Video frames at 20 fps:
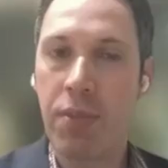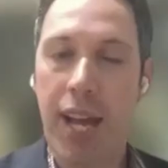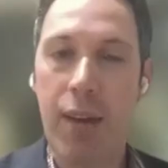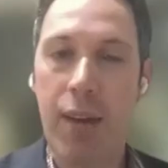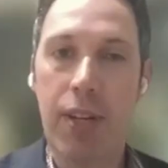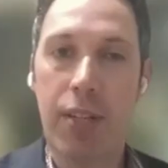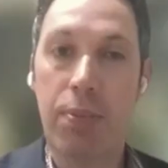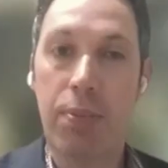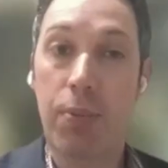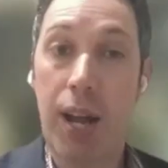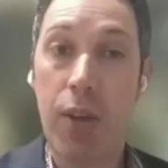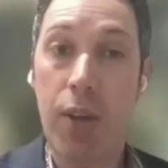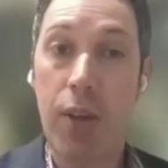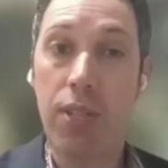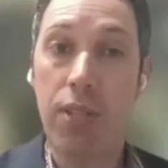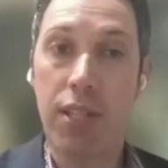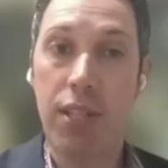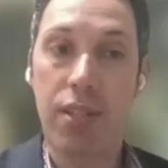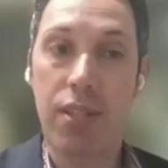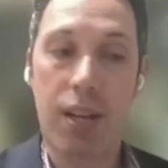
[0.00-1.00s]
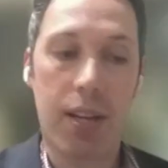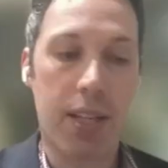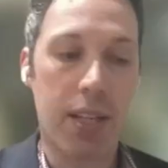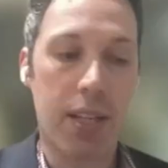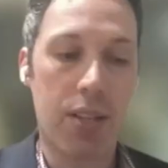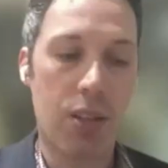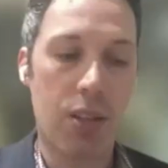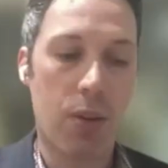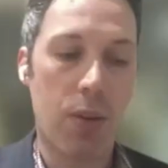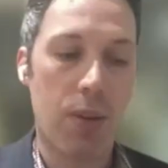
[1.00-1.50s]
direct browsing
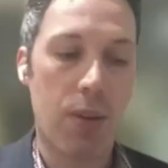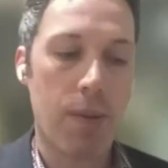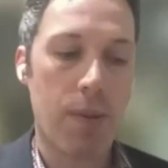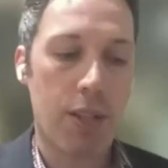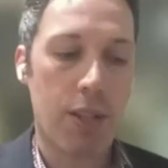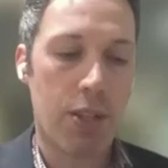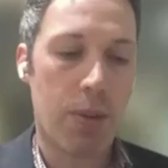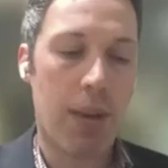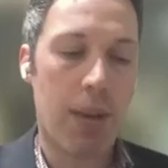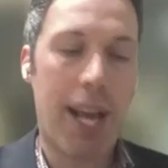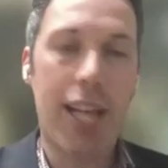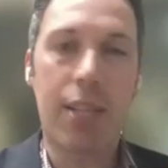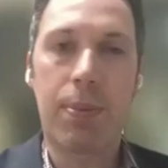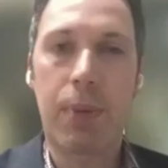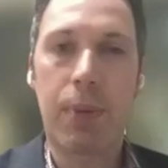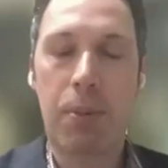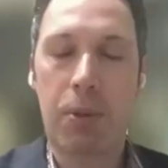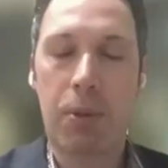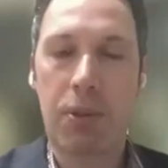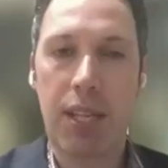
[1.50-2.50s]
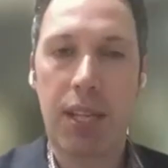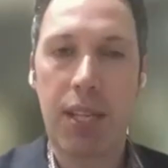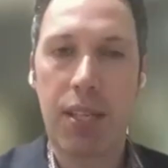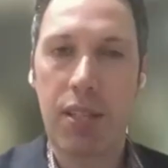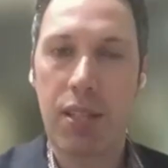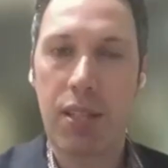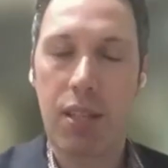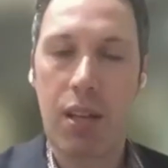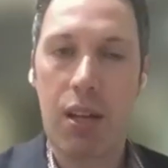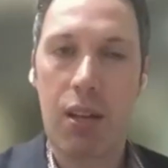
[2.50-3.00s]
studies so so we ask people to
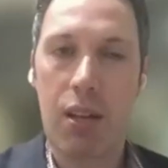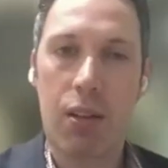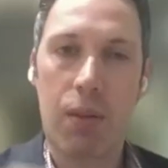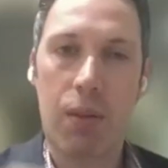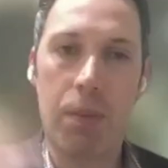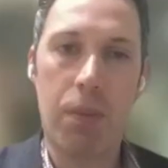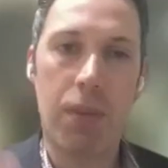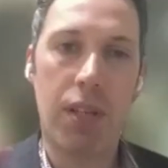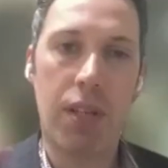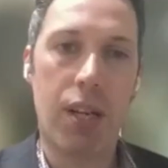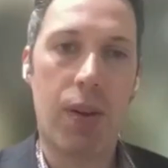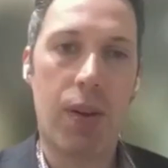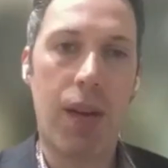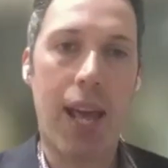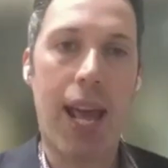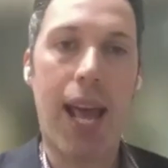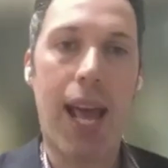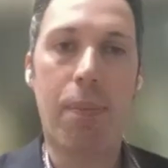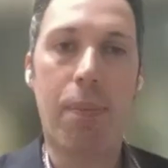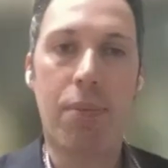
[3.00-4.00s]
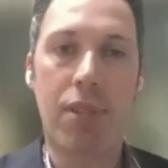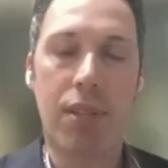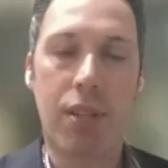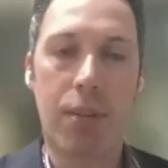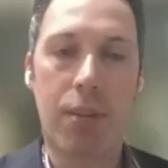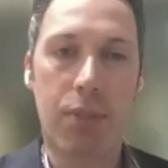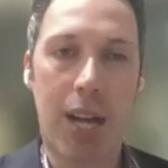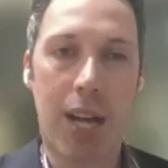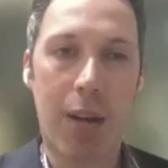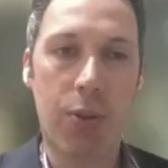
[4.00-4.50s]
install you know apps in
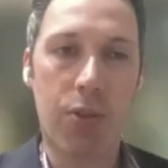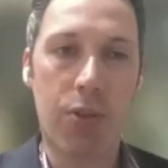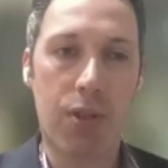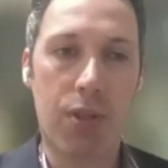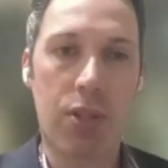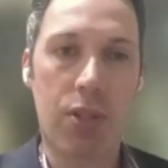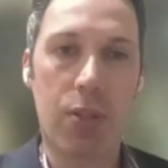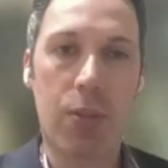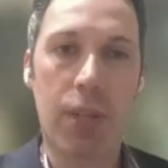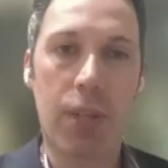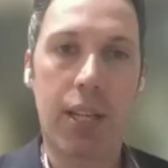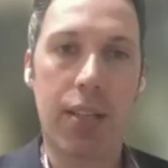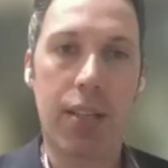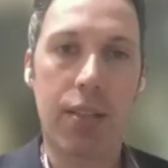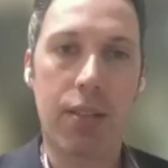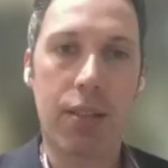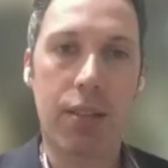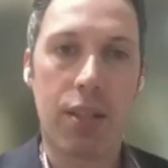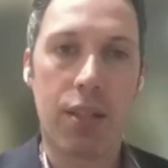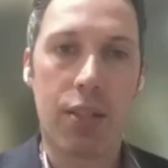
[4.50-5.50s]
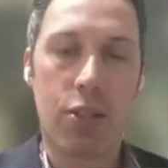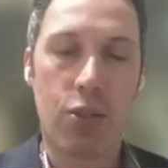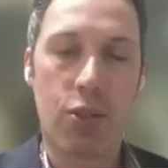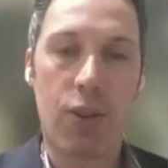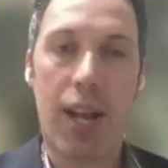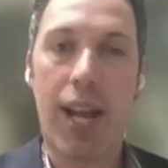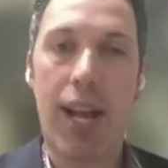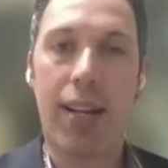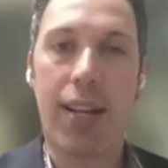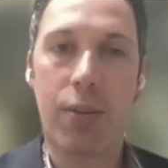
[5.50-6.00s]
their browser so we can
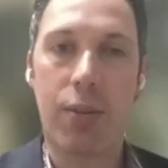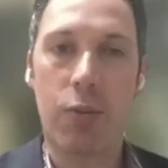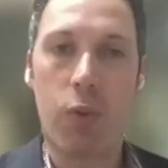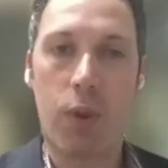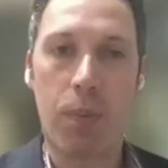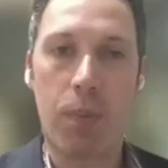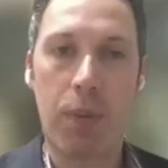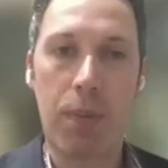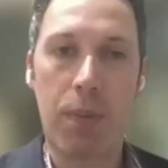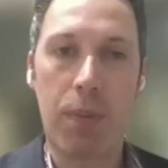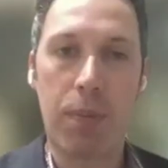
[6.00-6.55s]
track what pe-